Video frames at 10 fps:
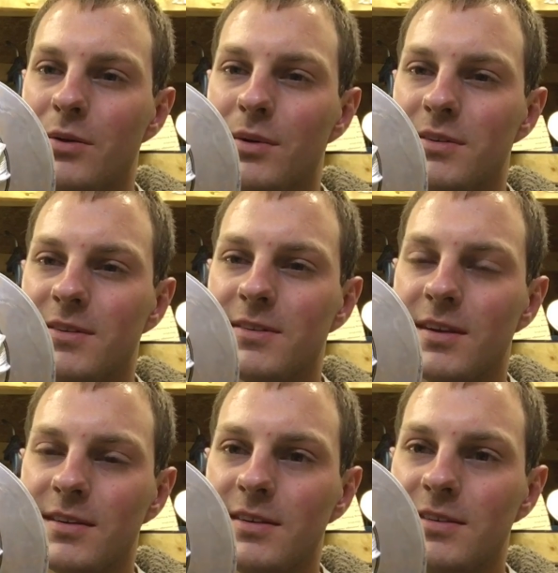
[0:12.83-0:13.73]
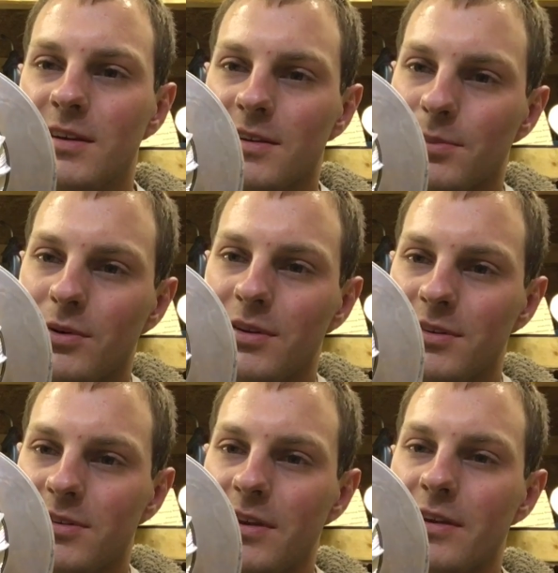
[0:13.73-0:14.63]
which is
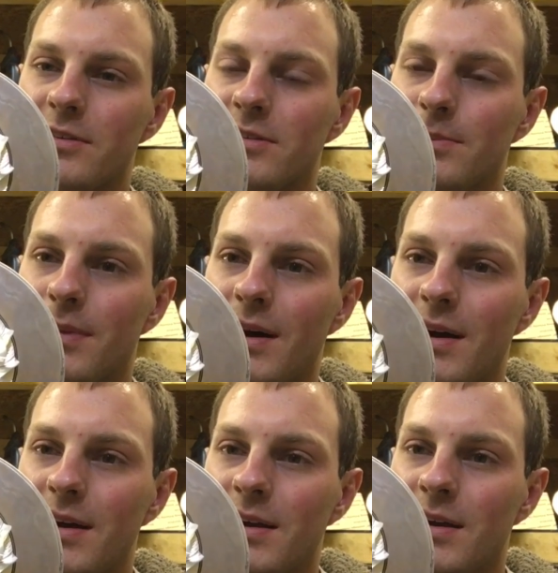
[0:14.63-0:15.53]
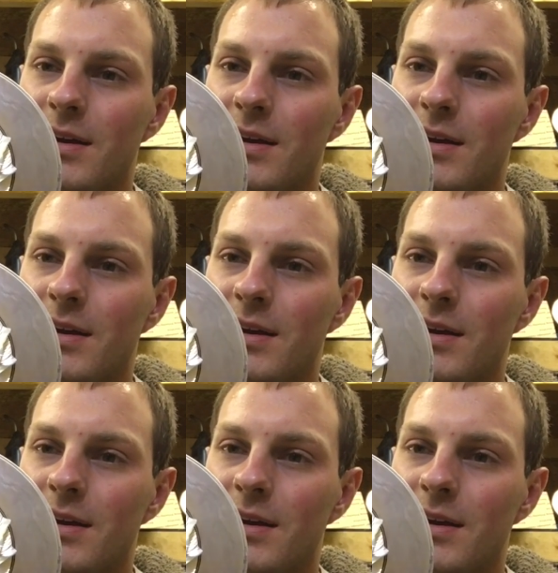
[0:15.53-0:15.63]
66.6 by